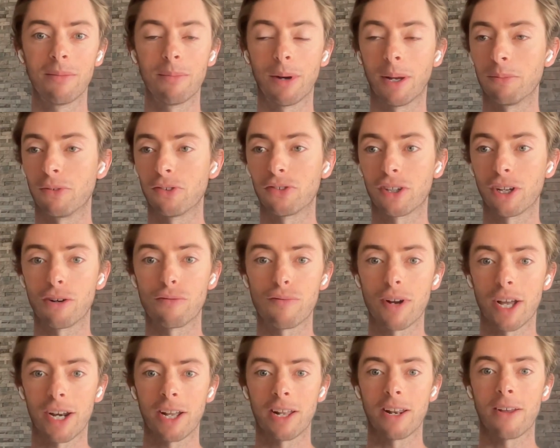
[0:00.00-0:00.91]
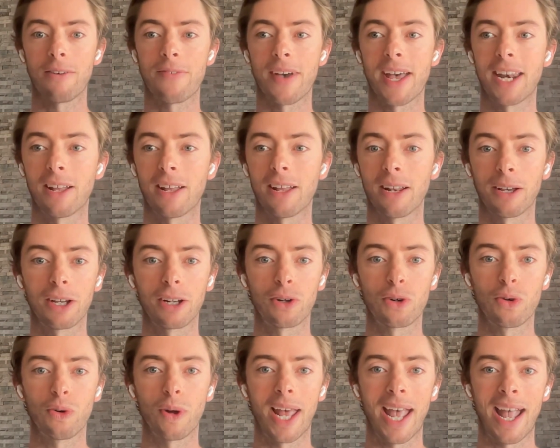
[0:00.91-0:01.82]
But I'm just going to run an event, and I'm going
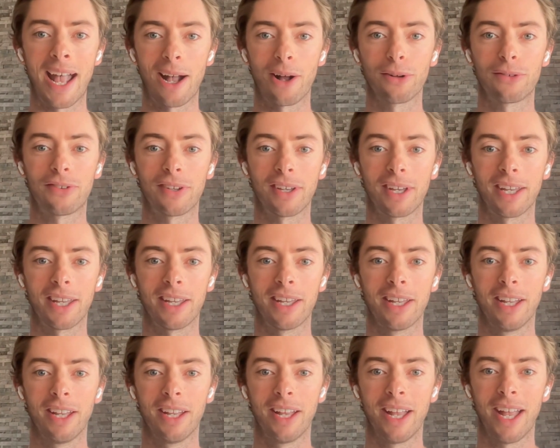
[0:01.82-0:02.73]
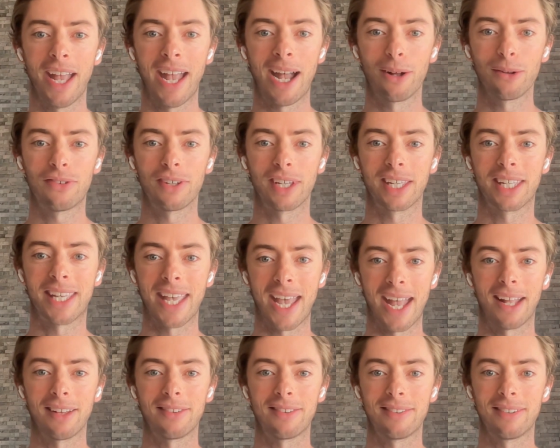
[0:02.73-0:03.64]
to call it "How to How to
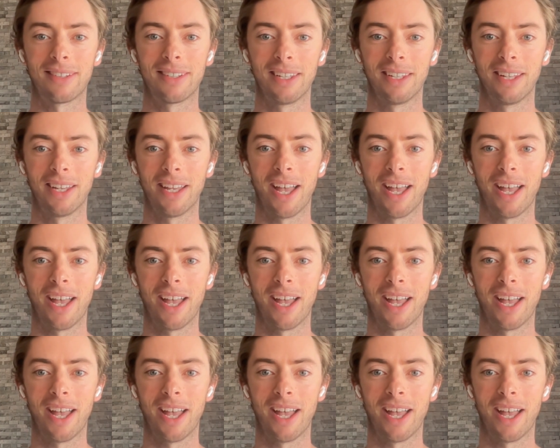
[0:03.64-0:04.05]
Get